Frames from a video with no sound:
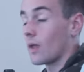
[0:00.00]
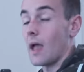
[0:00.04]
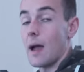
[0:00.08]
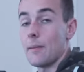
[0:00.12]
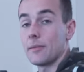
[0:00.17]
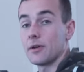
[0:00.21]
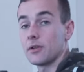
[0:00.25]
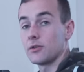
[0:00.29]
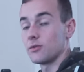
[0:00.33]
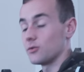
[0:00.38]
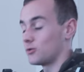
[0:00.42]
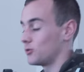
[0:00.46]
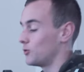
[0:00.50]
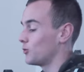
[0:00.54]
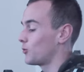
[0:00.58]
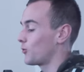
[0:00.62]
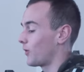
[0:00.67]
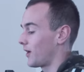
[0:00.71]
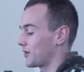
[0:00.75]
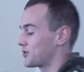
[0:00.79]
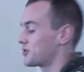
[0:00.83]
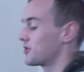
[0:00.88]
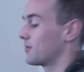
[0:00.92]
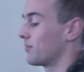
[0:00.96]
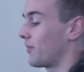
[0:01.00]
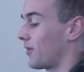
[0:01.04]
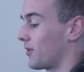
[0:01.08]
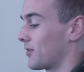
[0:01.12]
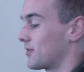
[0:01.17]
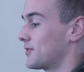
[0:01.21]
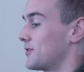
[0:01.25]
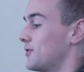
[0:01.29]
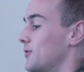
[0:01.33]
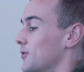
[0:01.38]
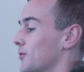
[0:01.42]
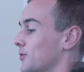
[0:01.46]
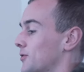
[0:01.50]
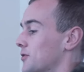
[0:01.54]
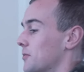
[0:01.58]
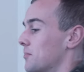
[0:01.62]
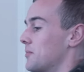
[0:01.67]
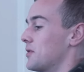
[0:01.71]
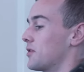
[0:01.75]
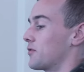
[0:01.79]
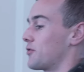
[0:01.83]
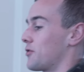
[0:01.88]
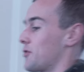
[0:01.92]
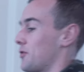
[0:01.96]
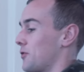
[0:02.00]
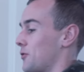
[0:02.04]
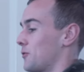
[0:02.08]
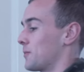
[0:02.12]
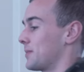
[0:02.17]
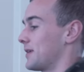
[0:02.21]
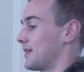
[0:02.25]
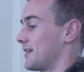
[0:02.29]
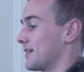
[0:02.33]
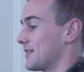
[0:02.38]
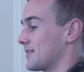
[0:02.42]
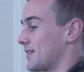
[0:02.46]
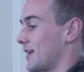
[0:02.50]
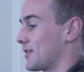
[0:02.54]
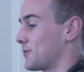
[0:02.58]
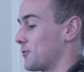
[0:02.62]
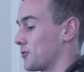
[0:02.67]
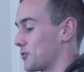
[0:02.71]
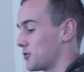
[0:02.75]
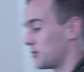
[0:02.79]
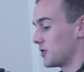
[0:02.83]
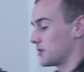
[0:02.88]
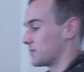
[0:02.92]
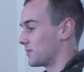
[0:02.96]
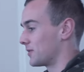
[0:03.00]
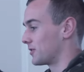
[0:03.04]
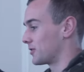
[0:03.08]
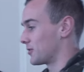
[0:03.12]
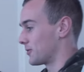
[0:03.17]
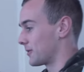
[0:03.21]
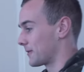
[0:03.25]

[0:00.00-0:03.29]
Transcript: I'm gonna do two question marks too to mirror her, because that's what she's been